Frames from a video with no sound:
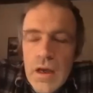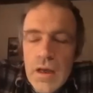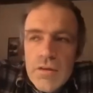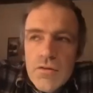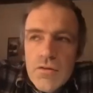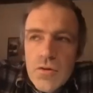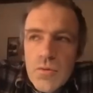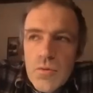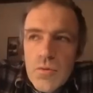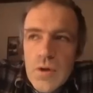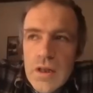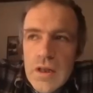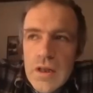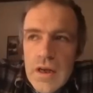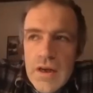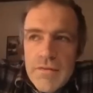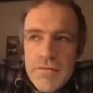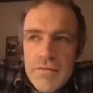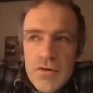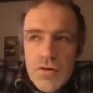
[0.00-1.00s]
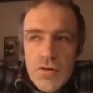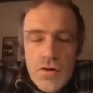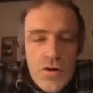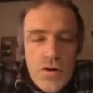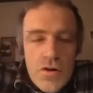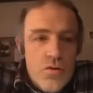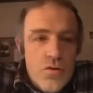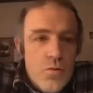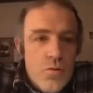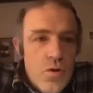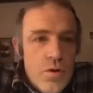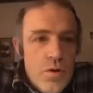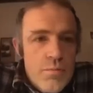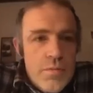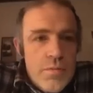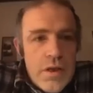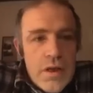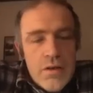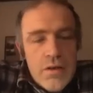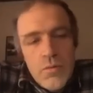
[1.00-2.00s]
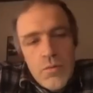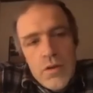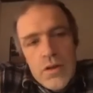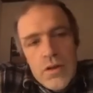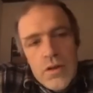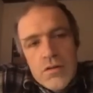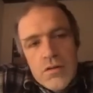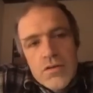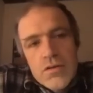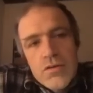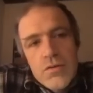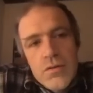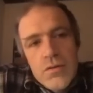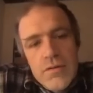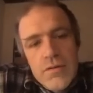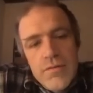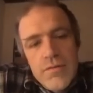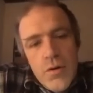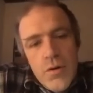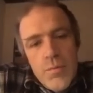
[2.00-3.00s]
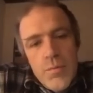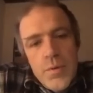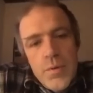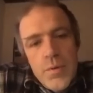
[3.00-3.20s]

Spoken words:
you will have the earthworm that will also develop.